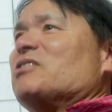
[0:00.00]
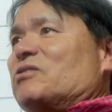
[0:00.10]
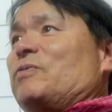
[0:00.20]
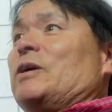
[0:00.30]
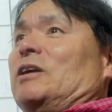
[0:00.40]
It's
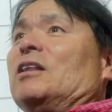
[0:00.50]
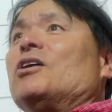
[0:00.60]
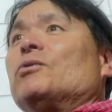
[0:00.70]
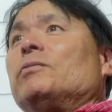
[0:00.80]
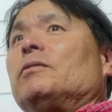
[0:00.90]
pretty
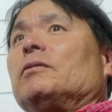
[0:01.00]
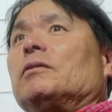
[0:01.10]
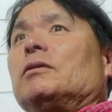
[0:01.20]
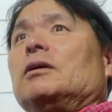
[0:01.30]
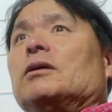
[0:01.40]
low.
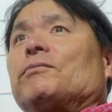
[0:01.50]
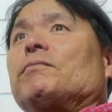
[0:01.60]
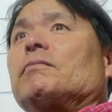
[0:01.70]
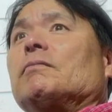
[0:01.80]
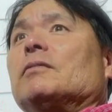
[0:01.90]

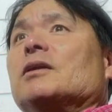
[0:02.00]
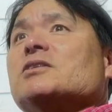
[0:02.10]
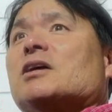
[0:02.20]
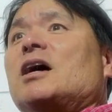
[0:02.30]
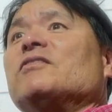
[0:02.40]

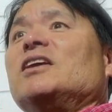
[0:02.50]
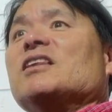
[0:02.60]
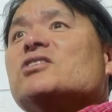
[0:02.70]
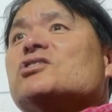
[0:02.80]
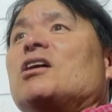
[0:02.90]
It's kind of in
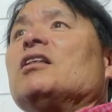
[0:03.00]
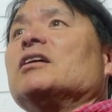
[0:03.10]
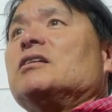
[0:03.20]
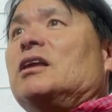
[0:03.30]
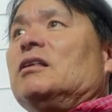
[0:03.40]
the
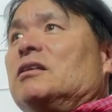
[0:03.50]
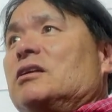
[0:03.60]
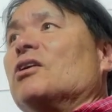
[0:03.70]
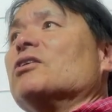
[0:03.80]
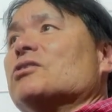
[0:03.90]
solid
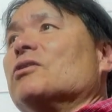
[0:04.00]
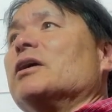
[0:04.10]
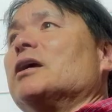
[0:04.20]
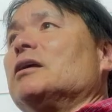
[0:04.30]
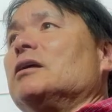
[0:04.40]
territory.